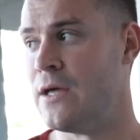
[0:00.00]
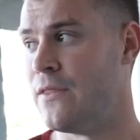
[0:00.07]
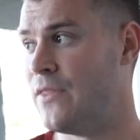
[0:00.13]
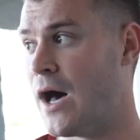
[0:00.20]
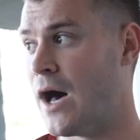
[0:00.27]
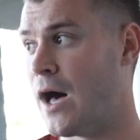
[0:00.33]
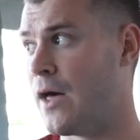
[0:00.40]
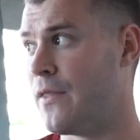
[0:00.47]

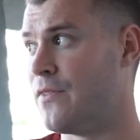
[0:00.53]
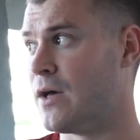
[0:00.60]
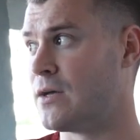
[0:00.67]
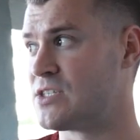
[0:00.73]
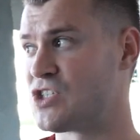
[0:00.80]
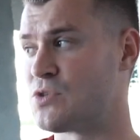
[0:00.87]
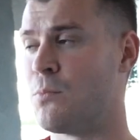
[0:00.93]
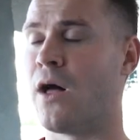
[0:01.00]
The
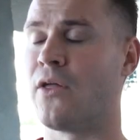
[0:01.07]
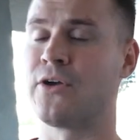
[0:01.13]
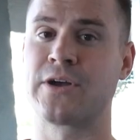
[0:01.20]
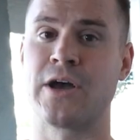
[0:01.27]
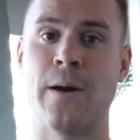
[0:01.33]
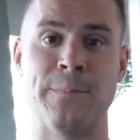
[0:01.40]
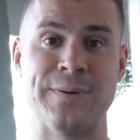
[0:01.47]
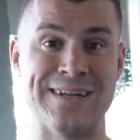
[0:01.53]
smaller
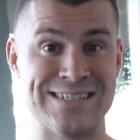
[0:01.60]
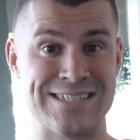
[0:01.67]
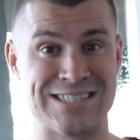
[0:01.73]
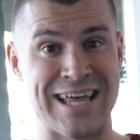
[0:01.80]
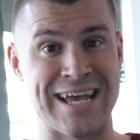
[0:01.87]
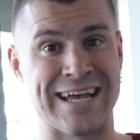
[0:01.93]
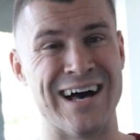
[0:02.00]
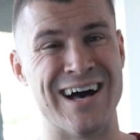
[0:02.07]
companies
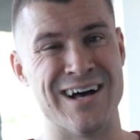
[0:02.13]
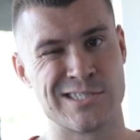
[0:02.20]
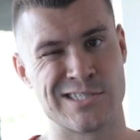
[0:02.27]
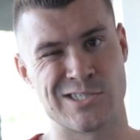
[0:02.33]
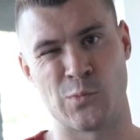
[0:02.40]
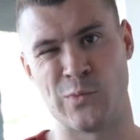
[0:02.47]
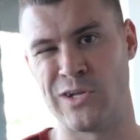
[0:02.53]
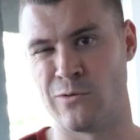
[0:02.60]
like
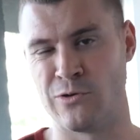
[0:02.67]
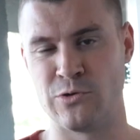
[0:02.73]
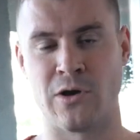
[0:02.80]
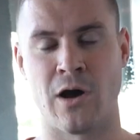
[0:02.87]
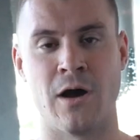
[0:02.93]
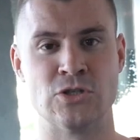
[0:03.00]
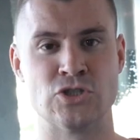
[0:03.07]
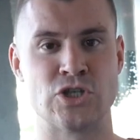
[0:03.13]
us, we don't do
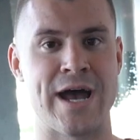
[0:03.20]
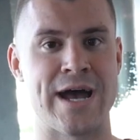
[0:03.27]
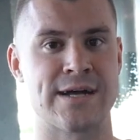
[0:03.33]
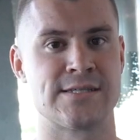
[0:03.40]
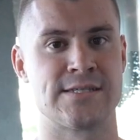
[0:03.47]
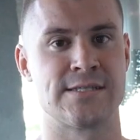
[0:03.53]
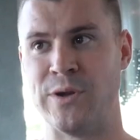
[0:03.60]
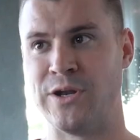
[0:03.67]

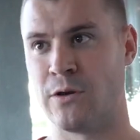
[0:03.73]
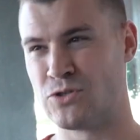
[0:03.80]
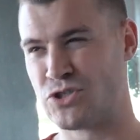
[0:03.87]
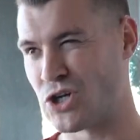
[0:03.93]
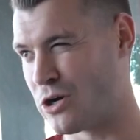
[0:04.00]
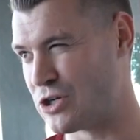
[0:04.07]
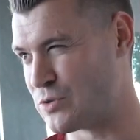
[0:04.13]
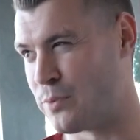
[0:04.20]
contracts. We don't
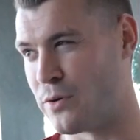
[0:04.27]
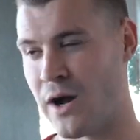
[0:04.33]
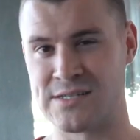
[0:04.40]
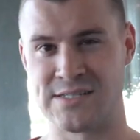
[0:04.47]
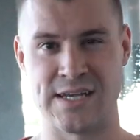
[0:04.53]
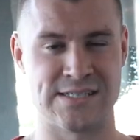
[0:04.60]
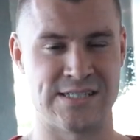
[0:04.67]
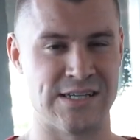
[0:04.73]
charge
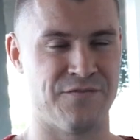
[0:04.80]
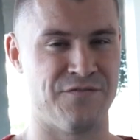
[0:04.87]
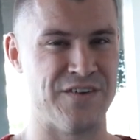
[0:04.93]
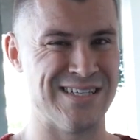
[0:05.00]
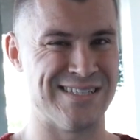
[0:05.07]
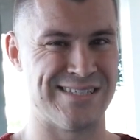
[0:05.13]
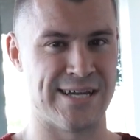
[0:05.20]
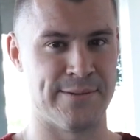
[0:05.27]
processing
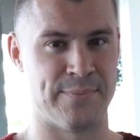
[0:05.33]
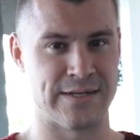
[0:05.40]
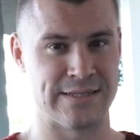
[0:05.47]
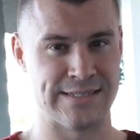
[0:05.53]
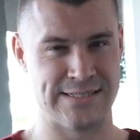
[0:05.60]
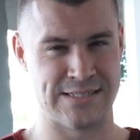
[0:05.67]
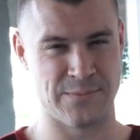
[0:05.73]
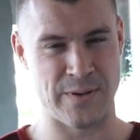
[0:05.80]
fees,
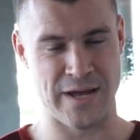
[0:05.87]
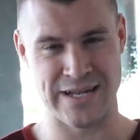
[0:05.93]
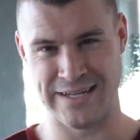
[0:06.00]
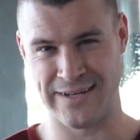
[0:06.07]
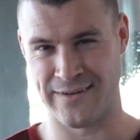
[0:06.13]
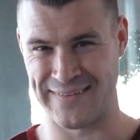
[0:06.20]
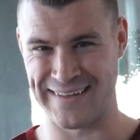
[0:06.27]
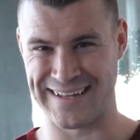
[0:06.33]
typically,
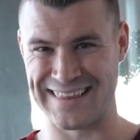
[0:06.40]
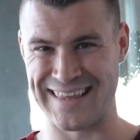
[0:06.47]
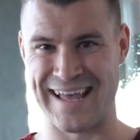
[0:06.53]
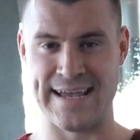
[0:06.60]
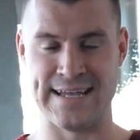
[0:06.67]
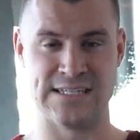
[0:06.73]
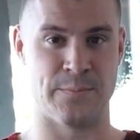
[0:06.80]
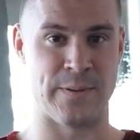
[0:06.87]
depending on the
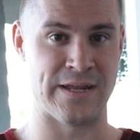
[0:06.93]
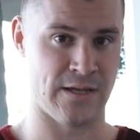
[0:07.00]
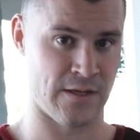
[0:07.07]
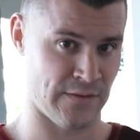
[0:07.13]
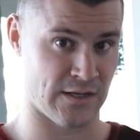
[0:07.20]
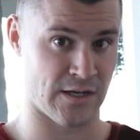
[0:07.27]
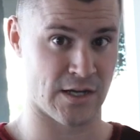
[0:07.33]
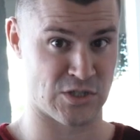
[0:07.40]
client, depending
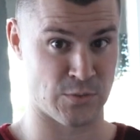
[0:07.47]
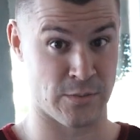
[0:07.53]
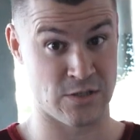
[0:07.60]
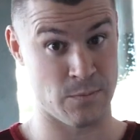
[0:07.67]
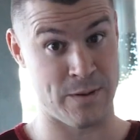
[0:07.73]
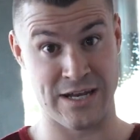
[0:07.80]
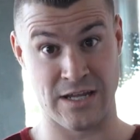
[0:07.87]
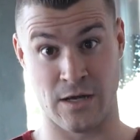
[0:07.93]
on the customer,
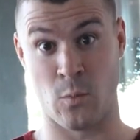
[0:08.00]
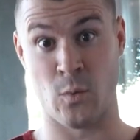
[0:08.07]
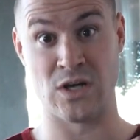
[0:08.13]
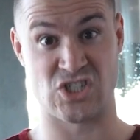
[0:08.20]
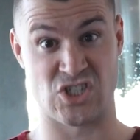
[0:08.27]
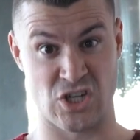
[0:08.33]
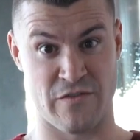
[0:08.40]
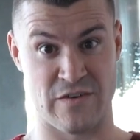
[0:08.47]
depending on
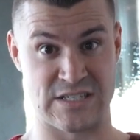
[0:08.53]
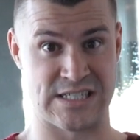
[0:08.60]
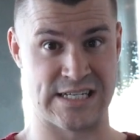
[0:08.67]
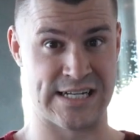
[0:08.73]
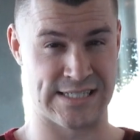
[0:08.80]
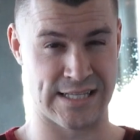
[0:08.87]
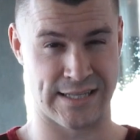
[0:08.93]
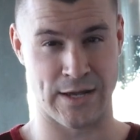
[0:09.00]
what service it
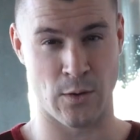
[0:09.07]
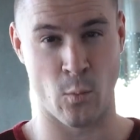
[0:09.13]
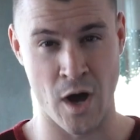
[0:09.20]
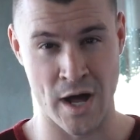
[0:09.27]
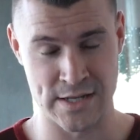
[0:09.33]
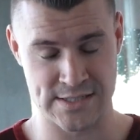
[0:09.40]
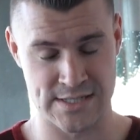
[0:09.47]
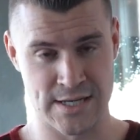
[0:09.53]
is that they
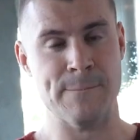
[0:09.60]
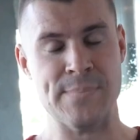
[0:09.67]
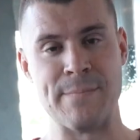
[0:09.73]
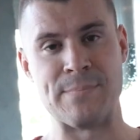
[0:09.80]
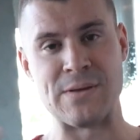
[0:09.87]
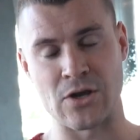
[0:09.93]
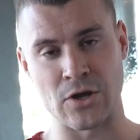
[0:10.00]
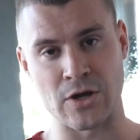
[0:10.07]
want.
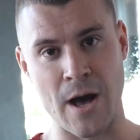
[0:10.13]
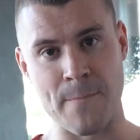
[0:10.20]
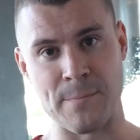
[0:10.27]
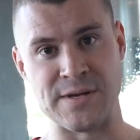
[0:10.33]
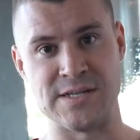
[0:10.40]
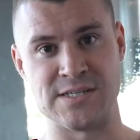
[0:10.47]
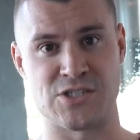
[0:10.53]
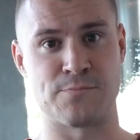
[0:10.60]
But bigger
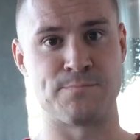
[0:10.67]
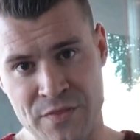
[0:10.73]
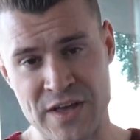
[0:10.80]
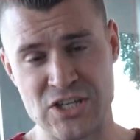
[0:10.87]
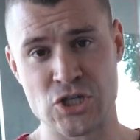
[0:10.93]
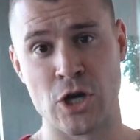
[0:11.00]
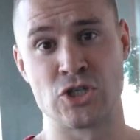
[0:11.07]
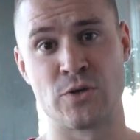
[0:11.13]
companies,
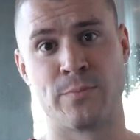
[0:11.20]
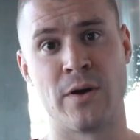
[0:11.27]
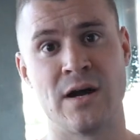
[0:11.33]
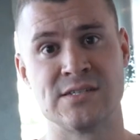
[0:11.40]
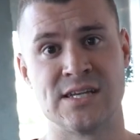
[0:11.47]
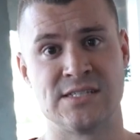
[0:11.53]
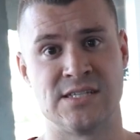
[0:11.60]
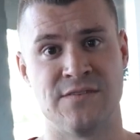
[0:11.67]
they charge a
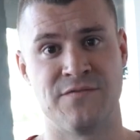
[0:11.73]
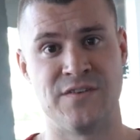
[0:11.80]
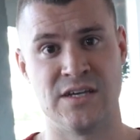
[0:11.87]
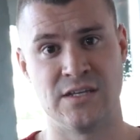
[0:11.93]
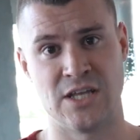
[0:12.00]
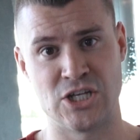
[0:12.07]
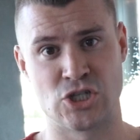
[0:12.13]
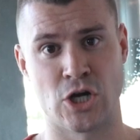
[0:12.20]
processing
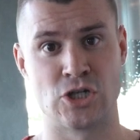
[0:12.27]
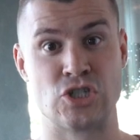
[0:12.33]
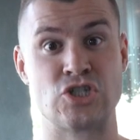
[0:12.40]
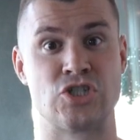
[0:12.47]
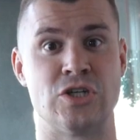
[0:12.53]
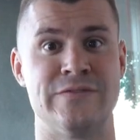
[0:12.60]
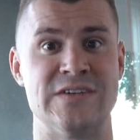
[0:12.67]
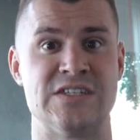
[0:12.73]
fee, they charge a
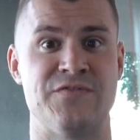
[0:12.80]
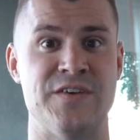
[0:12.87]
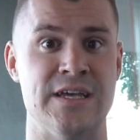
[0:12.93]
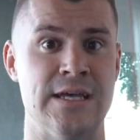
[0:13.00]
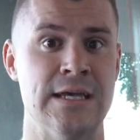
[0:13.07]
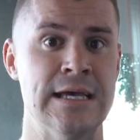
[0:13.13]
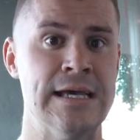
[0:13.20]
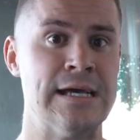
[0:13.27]
service
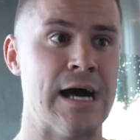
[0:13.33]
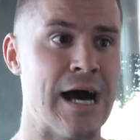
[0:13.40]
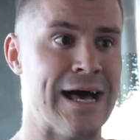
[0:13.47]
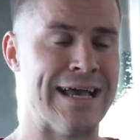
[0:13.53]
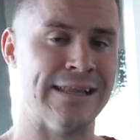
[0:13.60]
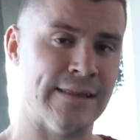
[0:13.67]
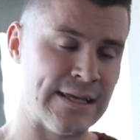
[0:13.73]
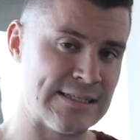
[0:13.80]
fee,
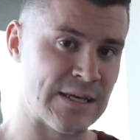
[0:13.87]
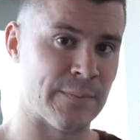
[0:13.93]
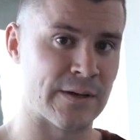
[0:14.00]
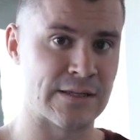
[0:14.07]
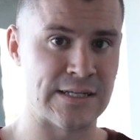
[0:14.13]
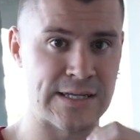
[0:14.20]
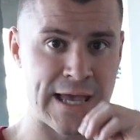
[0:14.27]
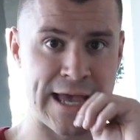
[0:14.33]
and they
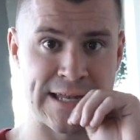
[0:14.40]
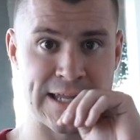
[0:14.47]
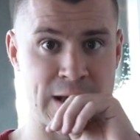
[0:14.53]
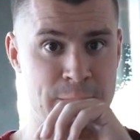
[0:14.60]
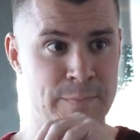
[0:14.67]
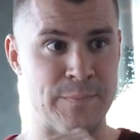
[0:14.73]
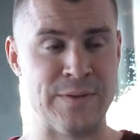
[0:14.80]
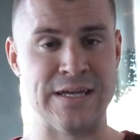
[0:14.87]
typically end
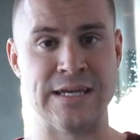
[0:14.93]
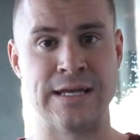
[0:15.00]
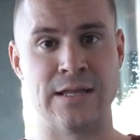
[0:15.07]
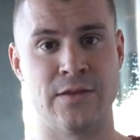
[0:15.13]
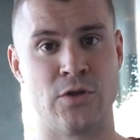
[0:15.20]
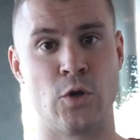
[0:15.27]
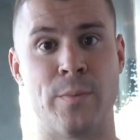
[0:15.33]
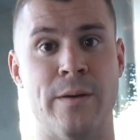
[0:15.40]
up being a
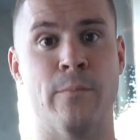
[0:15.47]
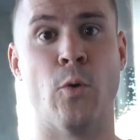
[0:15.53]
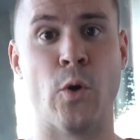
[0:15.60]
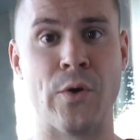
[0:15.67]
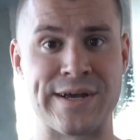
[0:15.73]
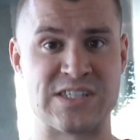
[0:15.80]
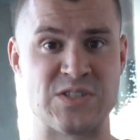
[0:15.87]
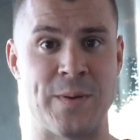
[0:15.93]
little bit
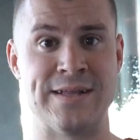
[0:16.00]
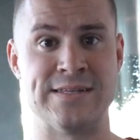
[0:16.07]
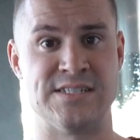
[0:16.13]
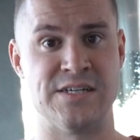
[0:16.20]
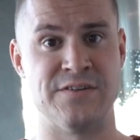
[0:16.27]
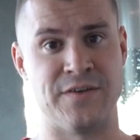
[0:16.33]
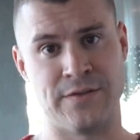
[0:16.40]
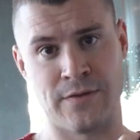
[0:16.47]
more
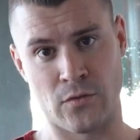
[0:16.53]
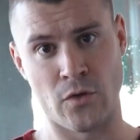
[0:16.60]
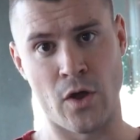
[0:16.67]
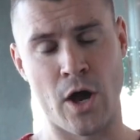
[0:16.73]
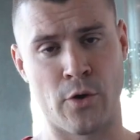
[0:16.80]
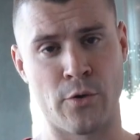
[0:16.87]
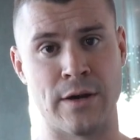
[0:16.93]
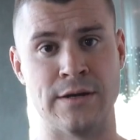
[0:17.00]
expensive in the
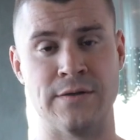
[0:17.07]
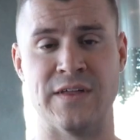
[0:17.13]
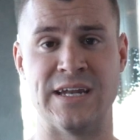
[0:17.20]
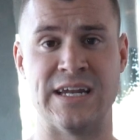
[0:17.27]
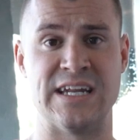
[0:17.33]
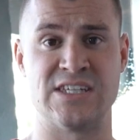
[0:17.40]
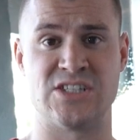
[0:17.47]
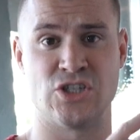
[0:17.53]
long run than
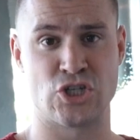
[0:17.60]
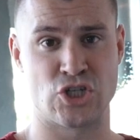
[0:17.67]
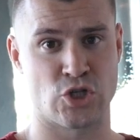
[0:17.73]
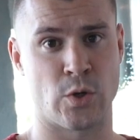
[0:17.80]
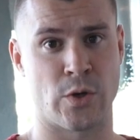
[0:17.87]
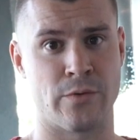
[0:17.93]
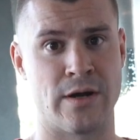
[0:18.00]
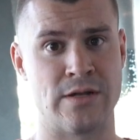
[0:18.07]
it is in the
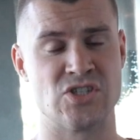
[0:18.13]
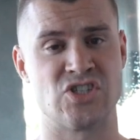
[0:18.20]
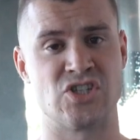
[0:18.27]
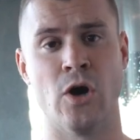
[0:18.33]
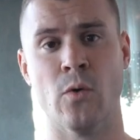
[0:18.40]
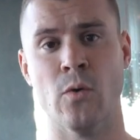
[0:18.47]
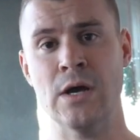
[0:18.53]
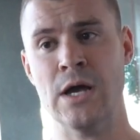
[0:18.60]
short run.
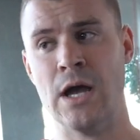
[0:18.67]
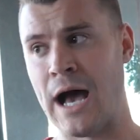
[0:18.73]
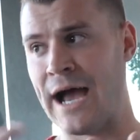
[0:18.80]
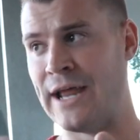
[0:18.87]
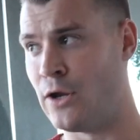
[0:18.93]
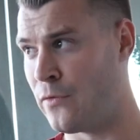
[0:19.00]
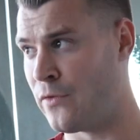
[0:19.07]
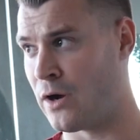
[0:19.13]
So
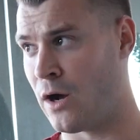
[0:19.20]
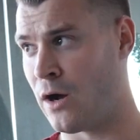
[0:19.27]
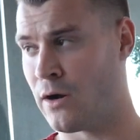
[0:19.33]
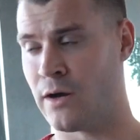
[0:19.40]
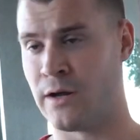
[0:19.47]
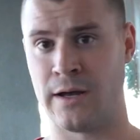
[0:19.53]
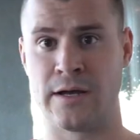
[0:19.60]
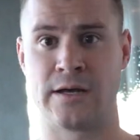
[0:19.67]
I know there
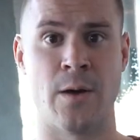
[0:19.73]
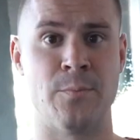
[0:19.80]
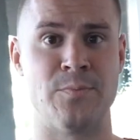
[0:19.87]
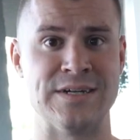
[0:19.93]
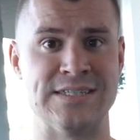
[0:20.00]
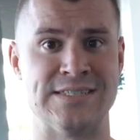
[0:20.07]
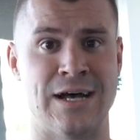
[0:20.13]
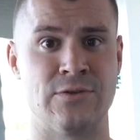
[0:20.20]
are
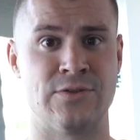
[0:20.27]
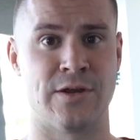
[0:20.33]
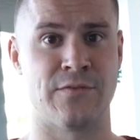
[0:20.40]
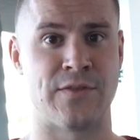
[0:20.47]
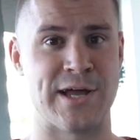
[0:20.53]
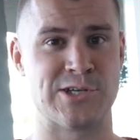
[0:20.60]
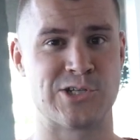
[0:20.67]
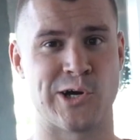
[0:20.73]
companies out there
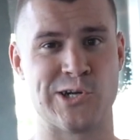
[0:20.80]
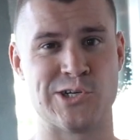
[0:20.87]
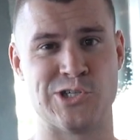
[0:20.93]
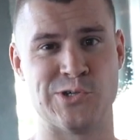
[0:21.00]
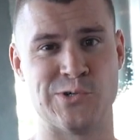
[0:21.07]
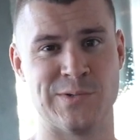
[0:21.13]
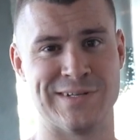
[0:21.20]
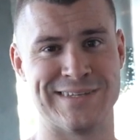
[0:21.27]
that charge
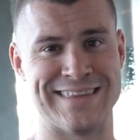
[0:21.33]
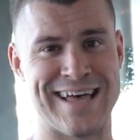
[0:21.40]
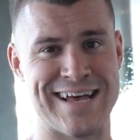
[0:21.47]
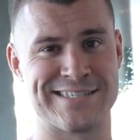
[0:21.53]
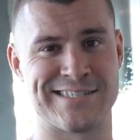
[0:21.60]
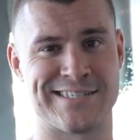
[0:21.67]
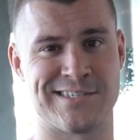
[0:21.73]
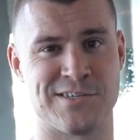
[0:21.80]
you
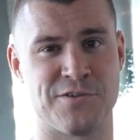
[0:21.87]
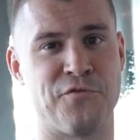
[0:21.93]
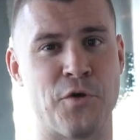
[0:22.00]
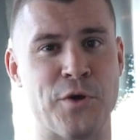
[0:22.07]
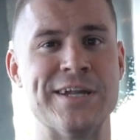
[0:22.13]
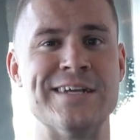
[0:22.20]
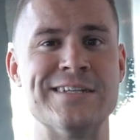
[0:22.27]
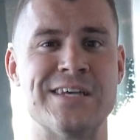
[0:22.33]
less
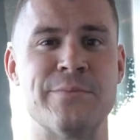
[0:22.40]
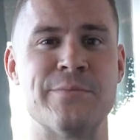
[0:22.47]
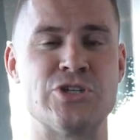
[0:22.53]
for an ATM